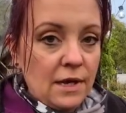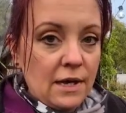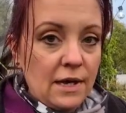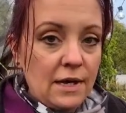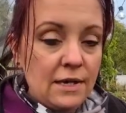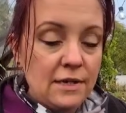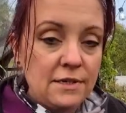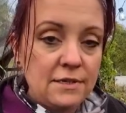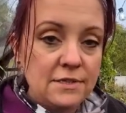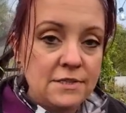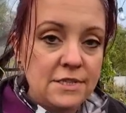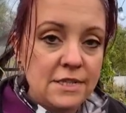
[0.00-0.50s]

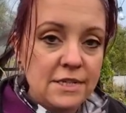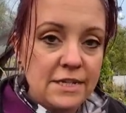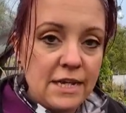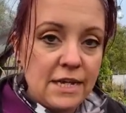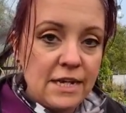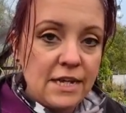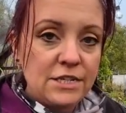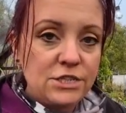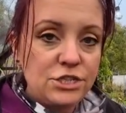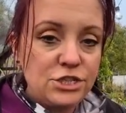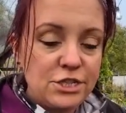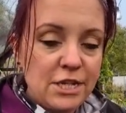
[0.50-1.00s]
And yeah,
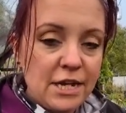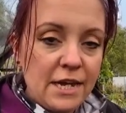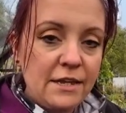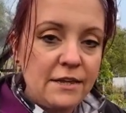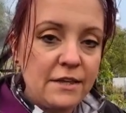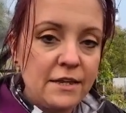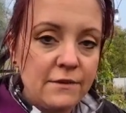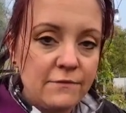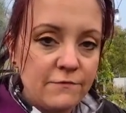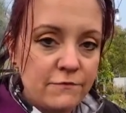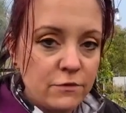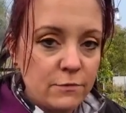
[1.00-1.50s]
let's share
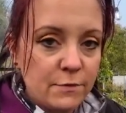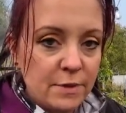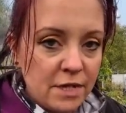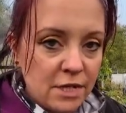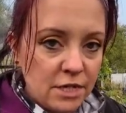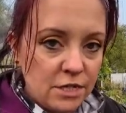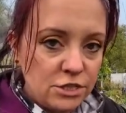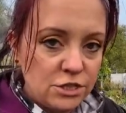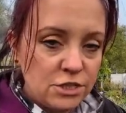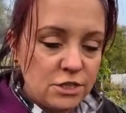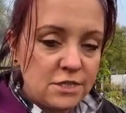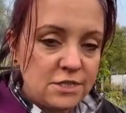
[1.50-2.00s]
the
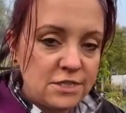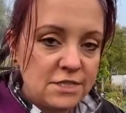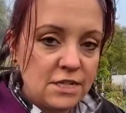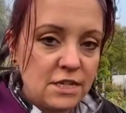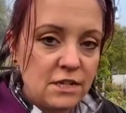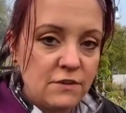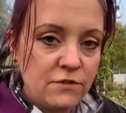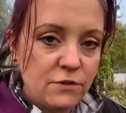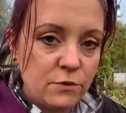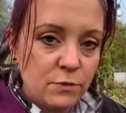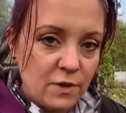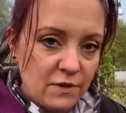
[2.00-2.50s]
information, see
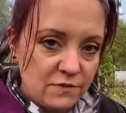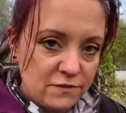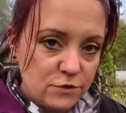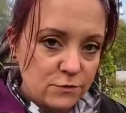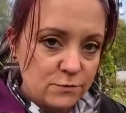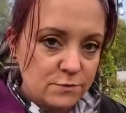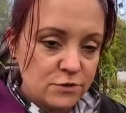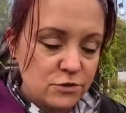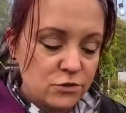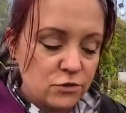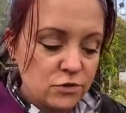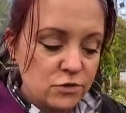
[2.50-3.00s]
if you have
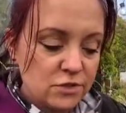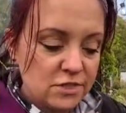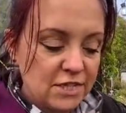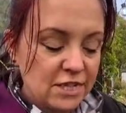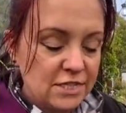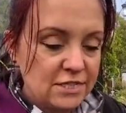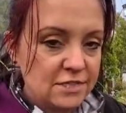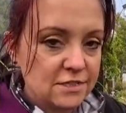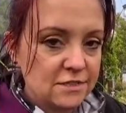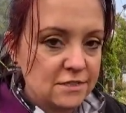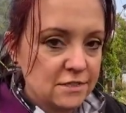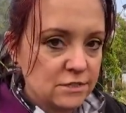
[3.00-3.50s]
some
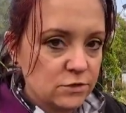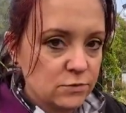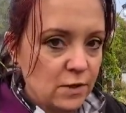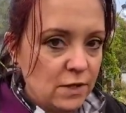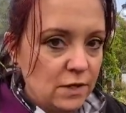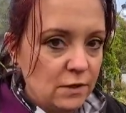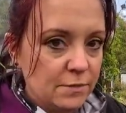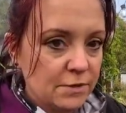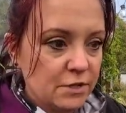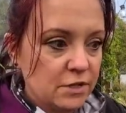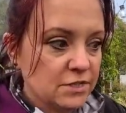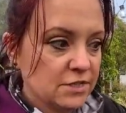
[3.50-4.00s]
successes as
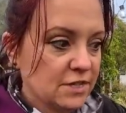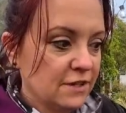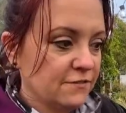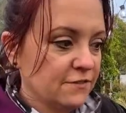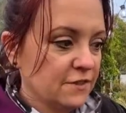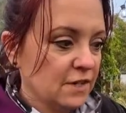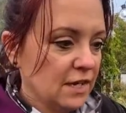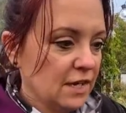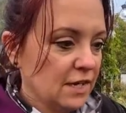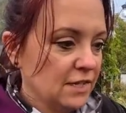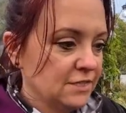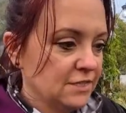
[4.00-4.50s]
well, because
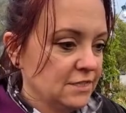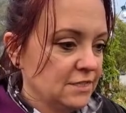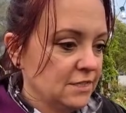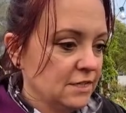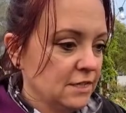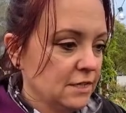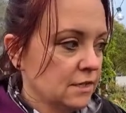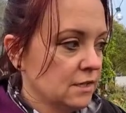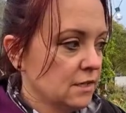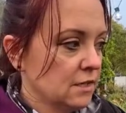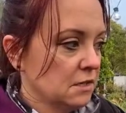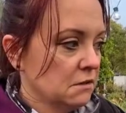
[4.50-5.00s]
after last
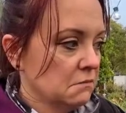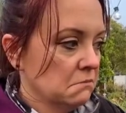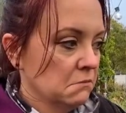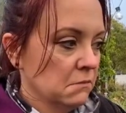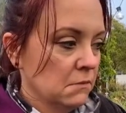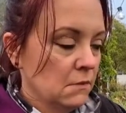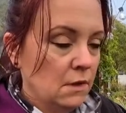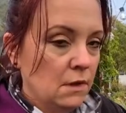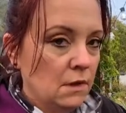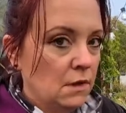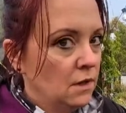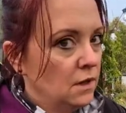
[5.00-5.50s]
year
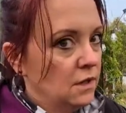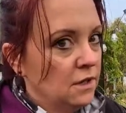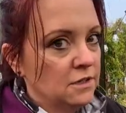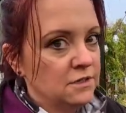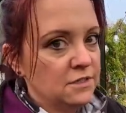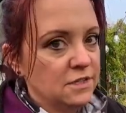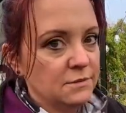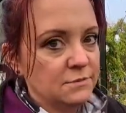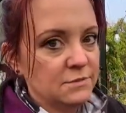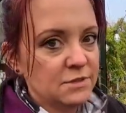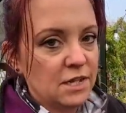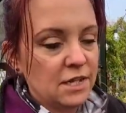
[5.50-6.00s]

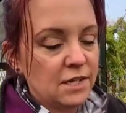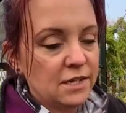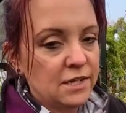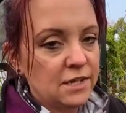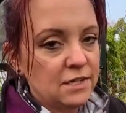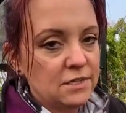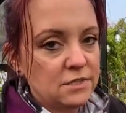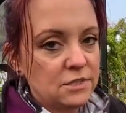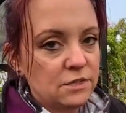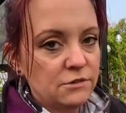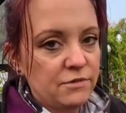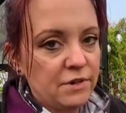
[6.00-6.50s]
seems like
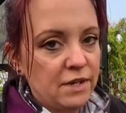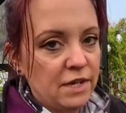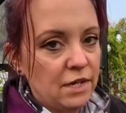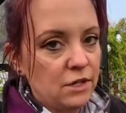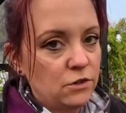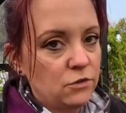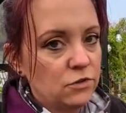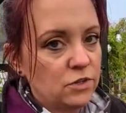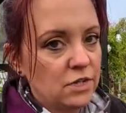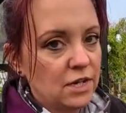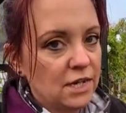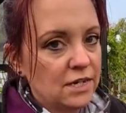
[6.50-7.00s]
it's a really
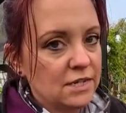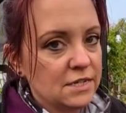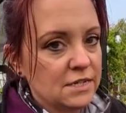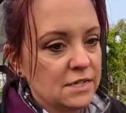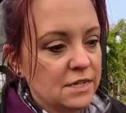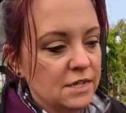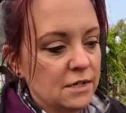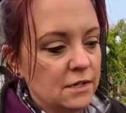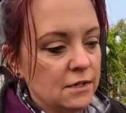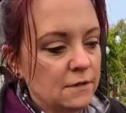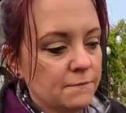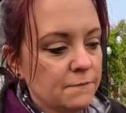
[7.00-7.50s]
good
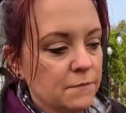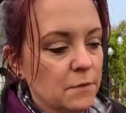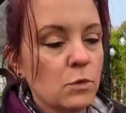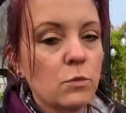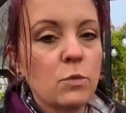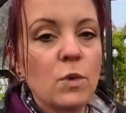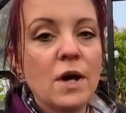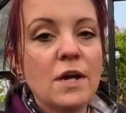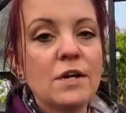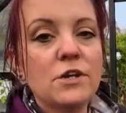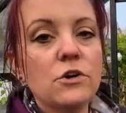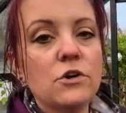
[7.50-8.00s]
idea. And
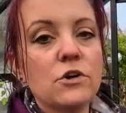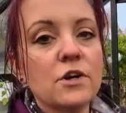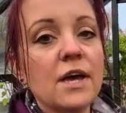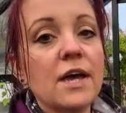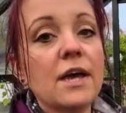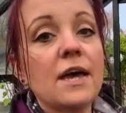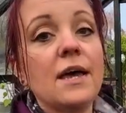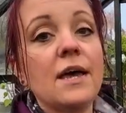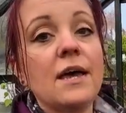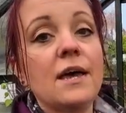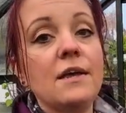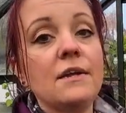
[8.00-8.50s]
why not
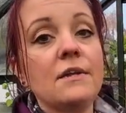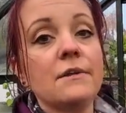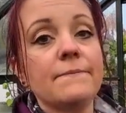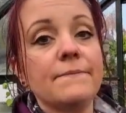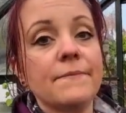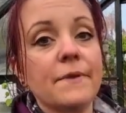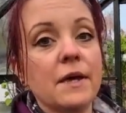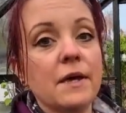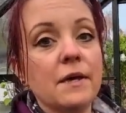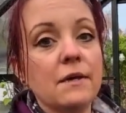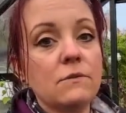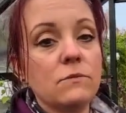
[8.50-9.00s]
get ahead?
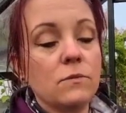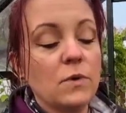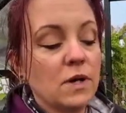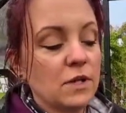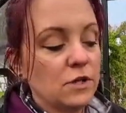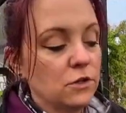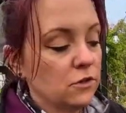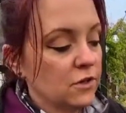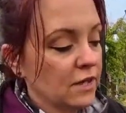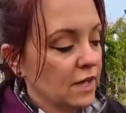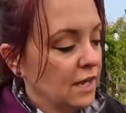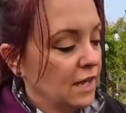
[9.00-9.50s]
Why
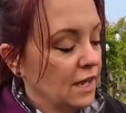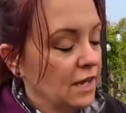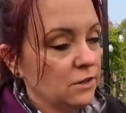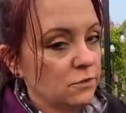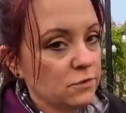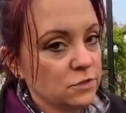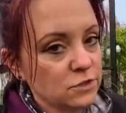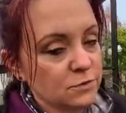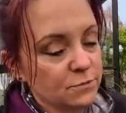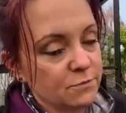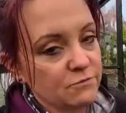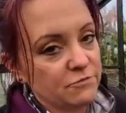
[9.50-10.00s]
not get ahead
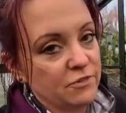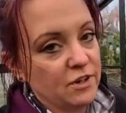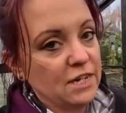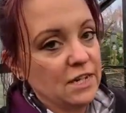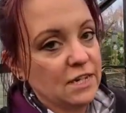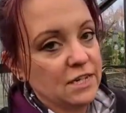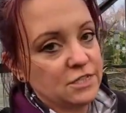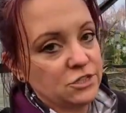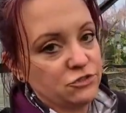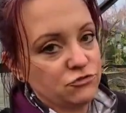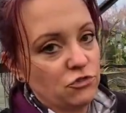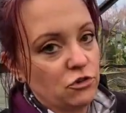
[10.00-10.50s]
with some
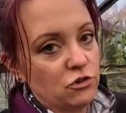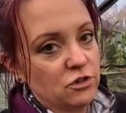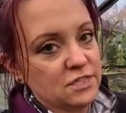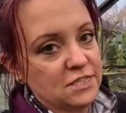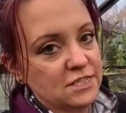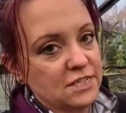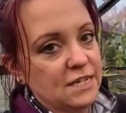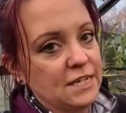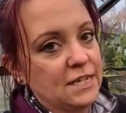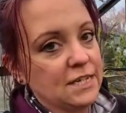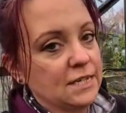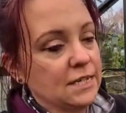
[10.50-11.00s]
really strong
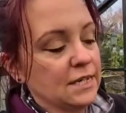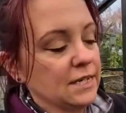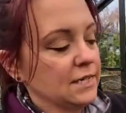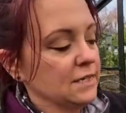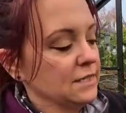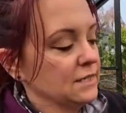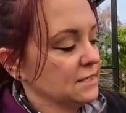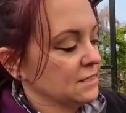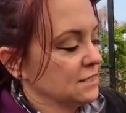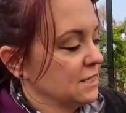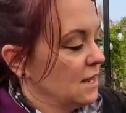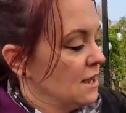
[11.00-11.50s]

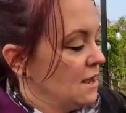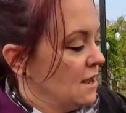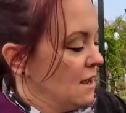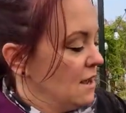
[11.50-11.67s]
seedlings?